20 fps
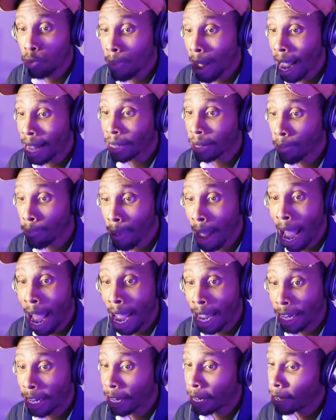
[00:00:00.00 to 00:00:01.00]

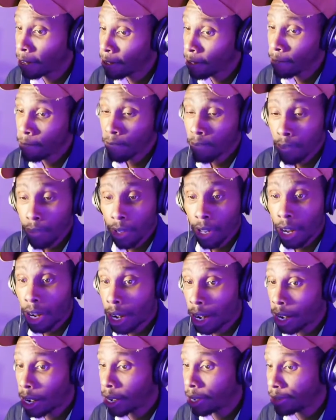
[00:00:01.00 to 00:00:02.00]
back-to-back.
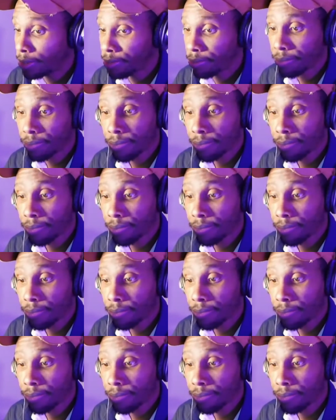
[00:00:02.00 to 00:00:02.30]
It